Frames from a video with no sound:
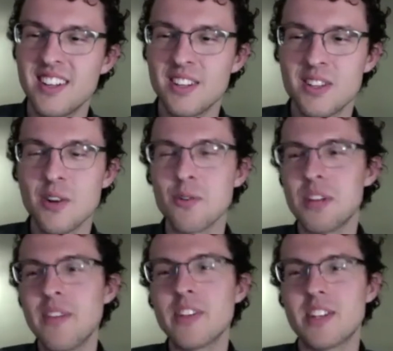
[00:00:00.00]
So
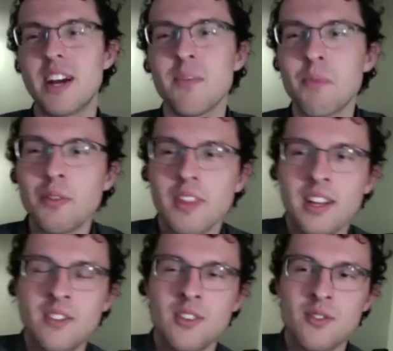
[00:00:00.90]
Davis and I both
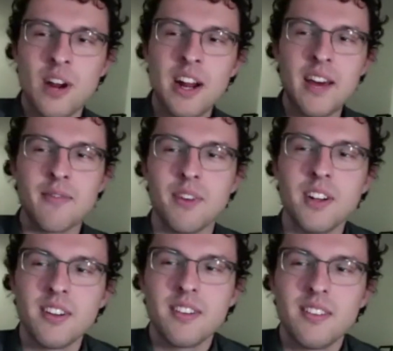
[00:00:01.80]
like just try to have
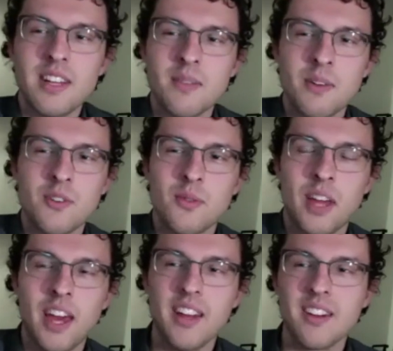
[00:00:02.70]
fun as much as we
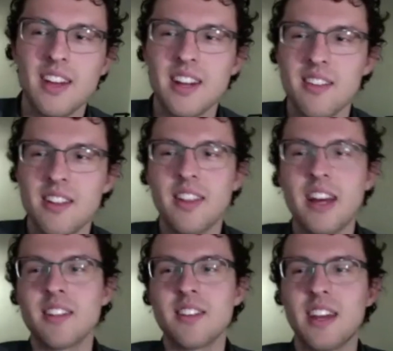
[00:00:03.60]
can, and I think
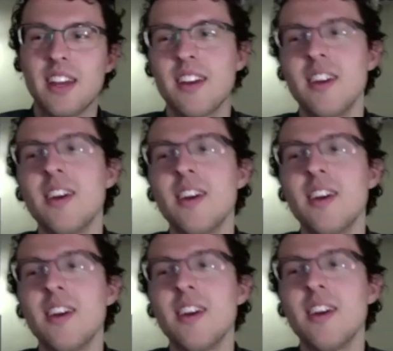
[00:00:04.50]
that's like
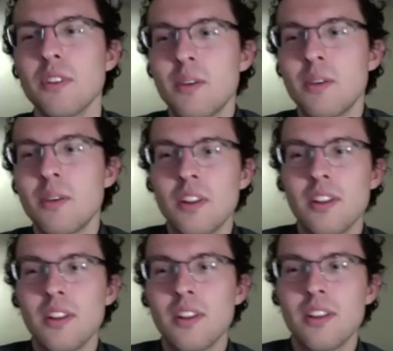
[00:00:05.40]
hopefully one of the things